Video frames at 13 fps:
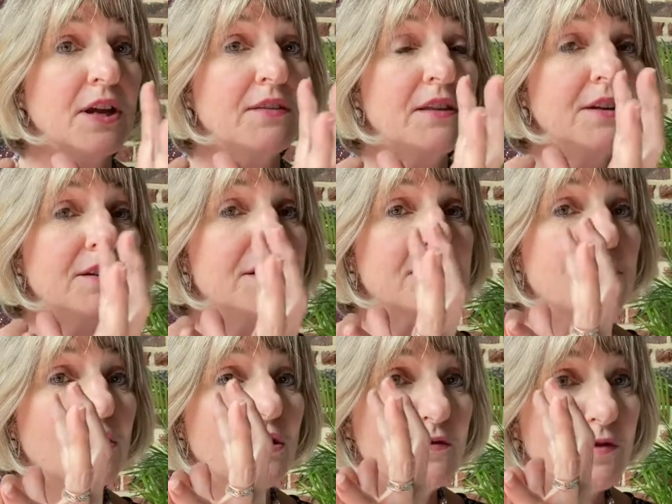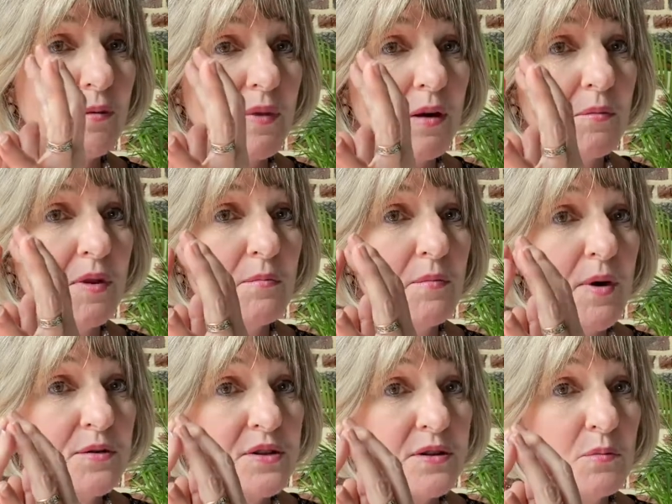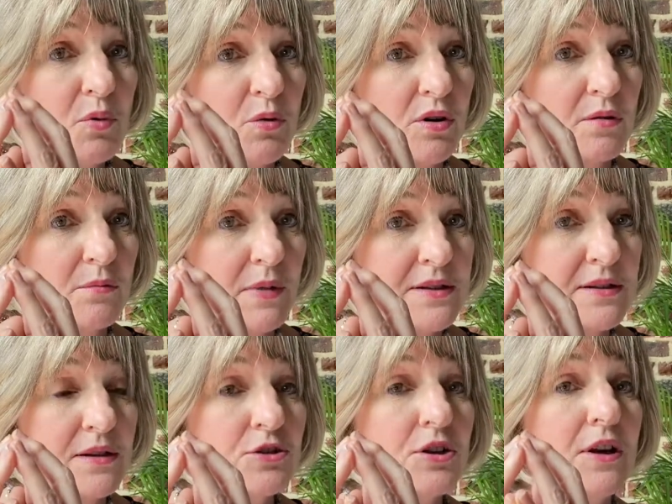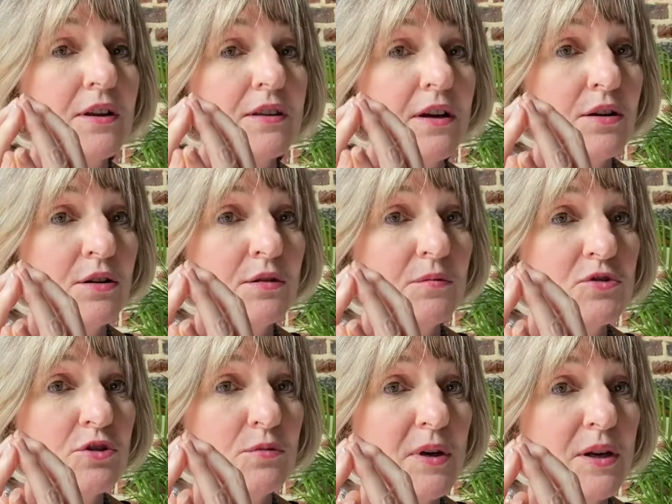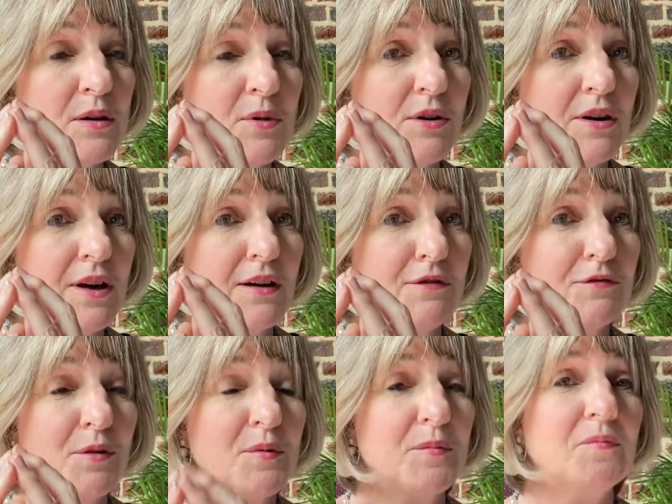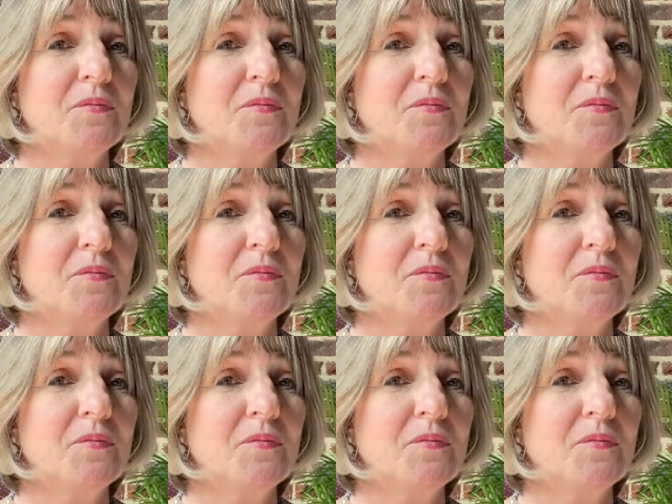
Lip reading: and then discern from them the most important message that should be communicated from.